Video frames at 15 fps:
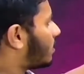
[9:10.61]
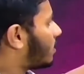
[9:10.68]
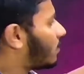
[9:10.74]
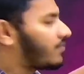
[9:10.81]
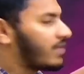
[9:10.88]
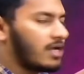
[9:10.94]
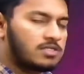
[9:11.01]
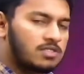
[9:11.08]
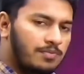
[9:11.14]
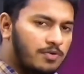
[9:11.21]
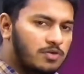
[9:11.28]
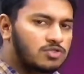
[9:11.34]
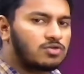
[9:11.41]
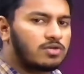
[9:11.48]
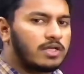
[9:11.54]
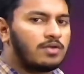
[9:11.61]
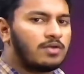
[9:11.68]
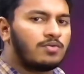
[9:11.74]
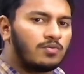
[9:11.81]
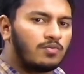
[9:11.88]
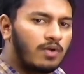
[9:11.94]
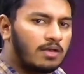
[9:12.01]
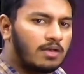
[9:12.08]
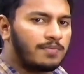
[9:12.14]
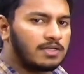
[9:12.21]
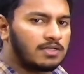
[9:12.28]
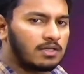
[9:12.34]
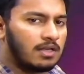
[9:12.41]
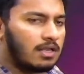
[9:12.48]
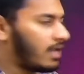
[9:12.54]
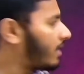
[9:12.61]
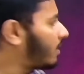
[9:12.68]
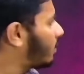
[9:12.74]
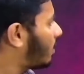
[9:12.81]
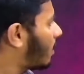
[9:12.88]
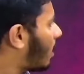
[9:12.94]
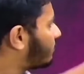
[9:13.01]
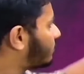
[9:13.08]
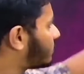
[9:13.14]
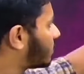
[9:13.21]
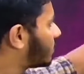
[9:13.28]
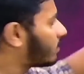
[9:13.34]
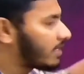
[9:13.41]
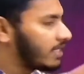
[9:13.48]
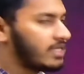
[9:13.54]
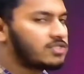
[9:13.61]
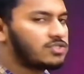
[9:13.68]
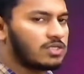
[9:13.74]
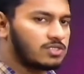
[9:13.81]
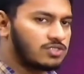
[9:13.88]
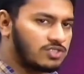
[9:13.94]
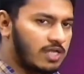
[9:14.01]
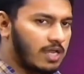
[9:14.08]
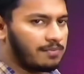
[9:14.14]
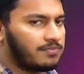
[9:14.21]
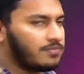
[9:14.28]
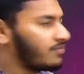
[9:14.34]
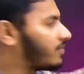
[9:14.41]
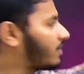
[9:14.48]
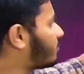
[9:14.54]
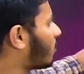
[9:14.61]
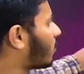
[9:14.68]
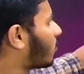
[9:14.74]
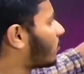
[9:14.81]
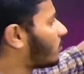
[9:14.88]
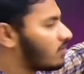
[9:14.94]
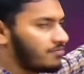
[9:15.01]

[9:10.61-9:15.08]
we are supposed to leave one particular line after each step we follow.